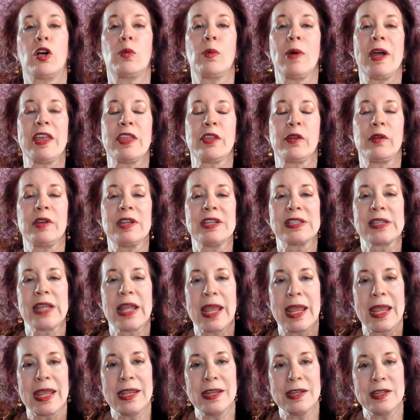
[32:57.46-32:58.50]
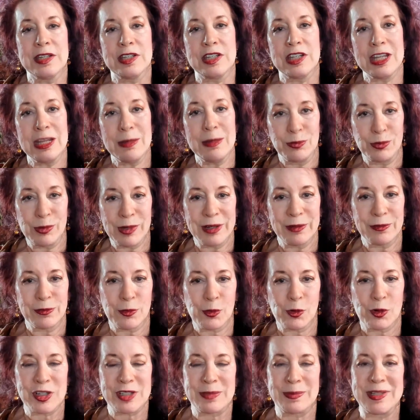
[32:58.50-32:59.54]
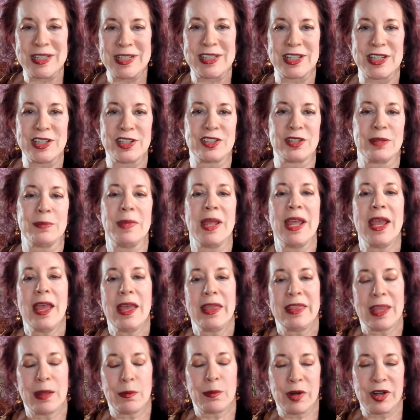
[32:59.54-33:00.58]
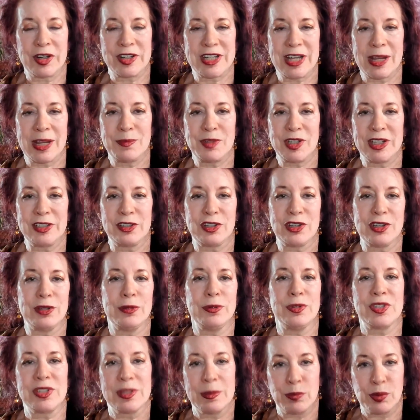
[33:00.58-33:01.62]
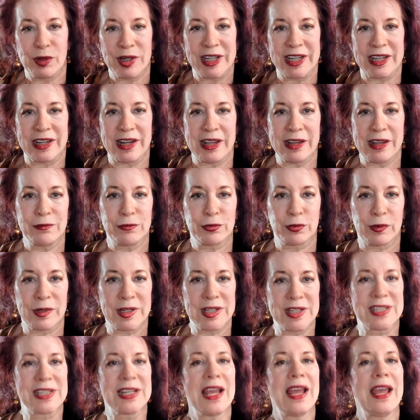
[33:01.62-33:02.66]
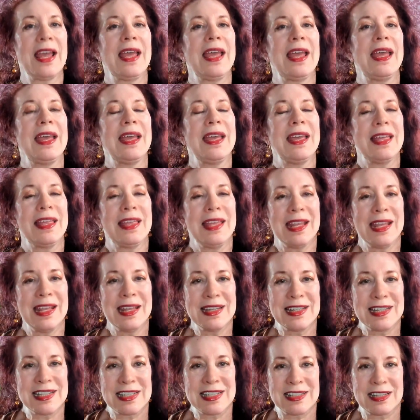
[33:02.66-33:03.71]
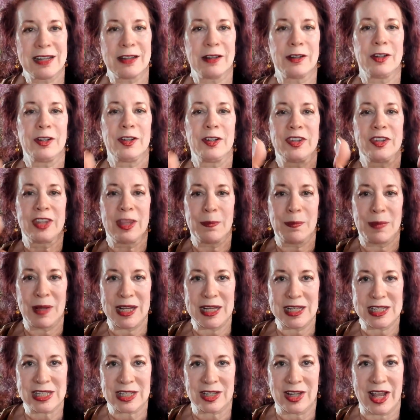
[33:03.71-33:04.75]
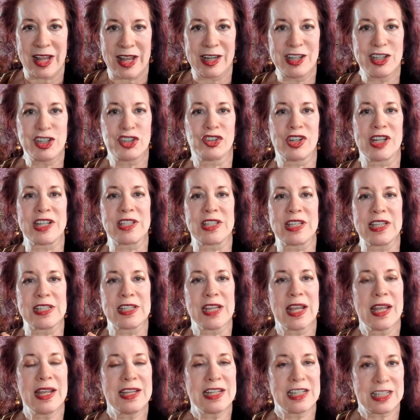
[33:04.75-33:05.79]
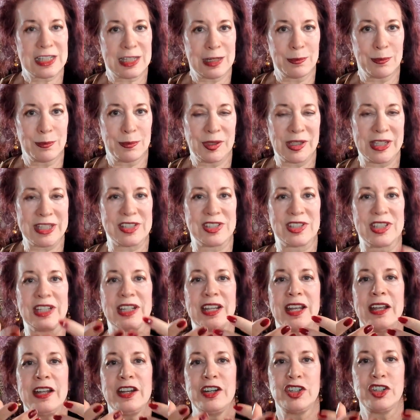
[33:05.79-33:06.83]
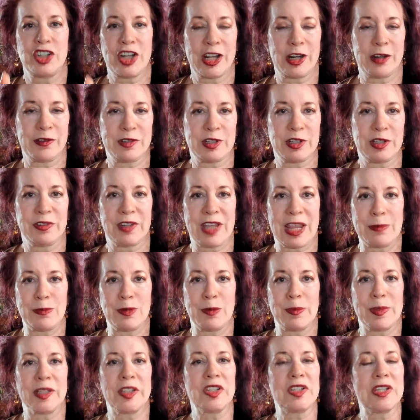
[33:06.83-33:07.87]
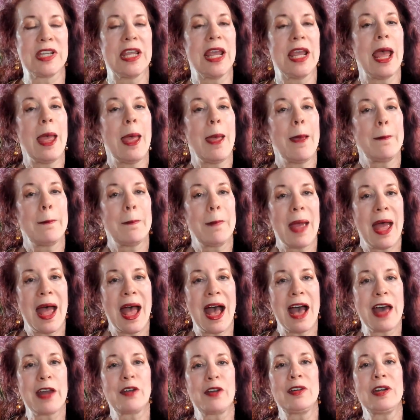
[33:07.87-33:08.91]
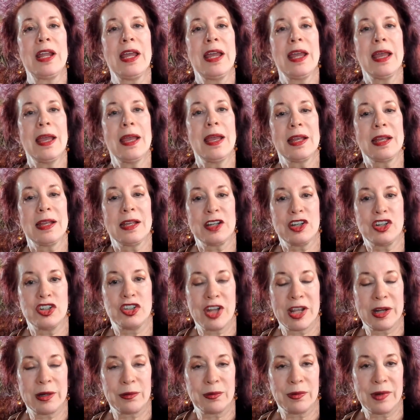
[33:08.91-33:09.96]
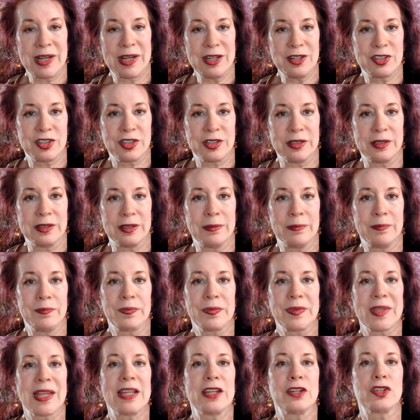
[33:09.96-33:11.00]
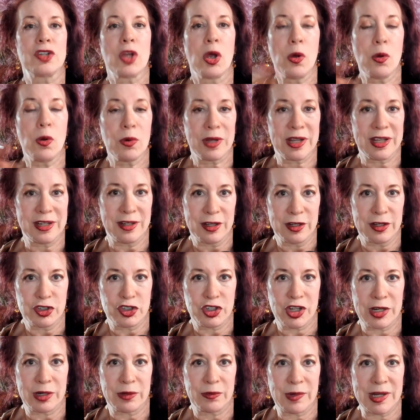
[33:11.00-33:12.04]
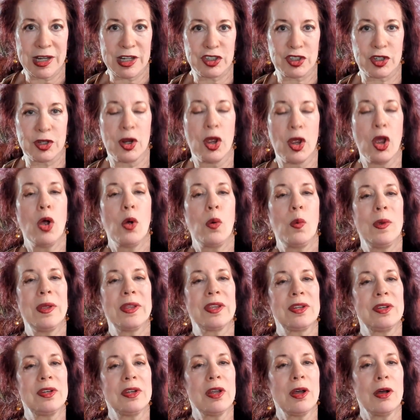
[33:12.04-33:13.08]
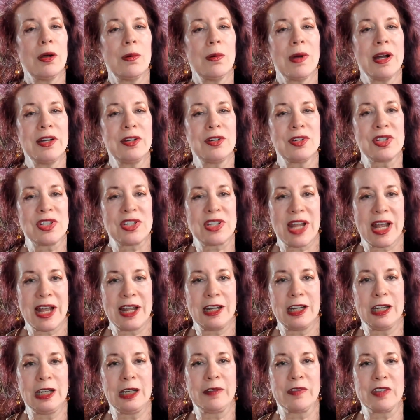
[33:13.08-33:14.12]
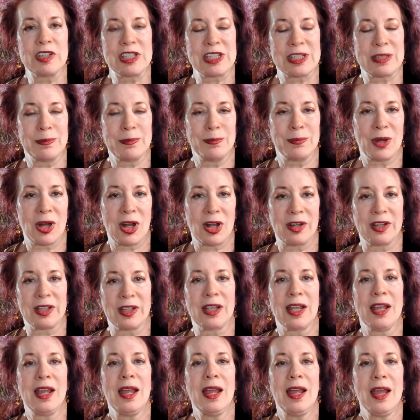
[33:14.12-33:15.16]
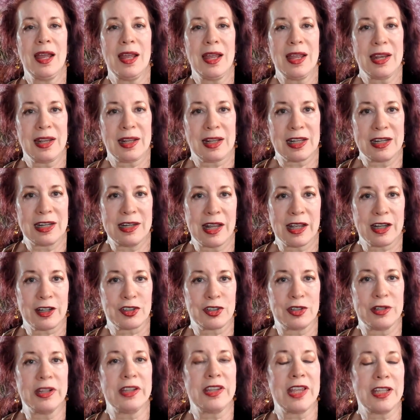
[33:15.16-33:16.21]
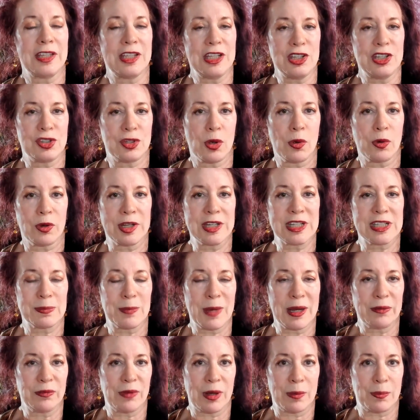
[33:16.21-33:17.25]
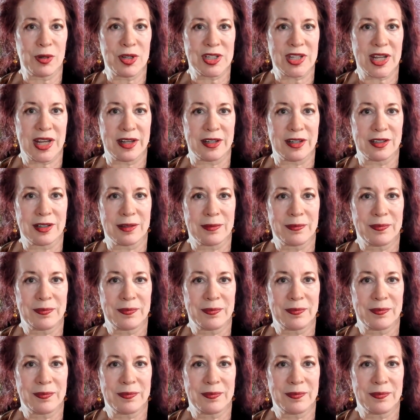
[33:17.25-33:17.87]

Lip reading: whether it is a deep reinforcement system that we're attempting to use to bring in inference, it's still, baseline is just this simplistic generative capability. Pattern generation, token generation, with no understanding of the symbolic connection that these tokens might represent.